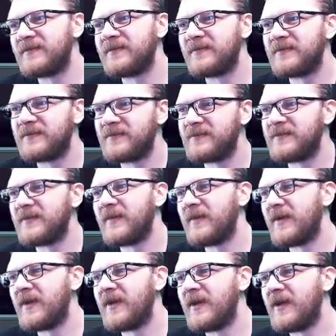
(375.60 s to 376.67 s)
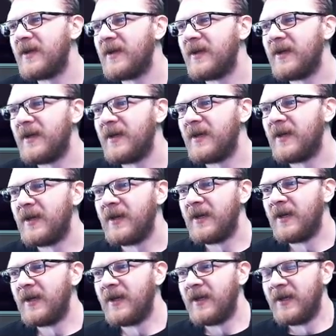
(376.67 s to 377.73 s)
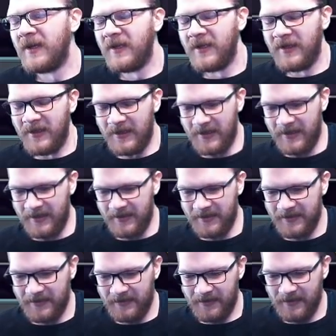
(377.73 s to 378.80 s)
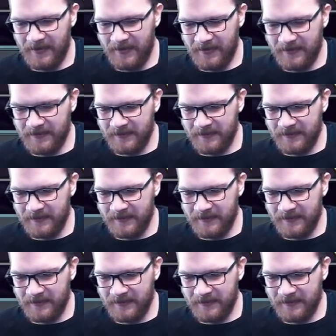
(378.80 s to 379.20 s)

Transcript: Nothing is said.